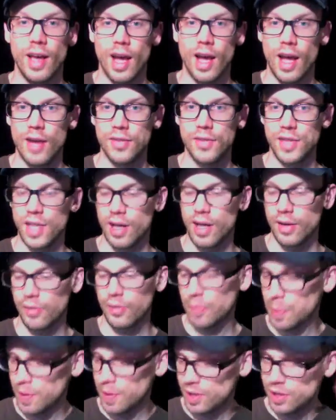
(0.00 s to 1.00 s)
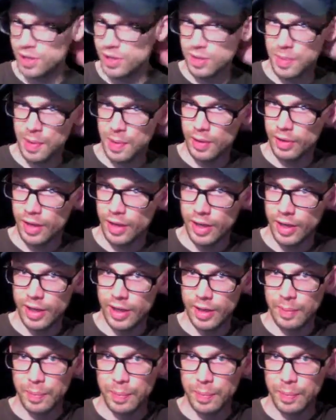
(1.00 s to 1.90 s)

I have a lot of opinions about lighting,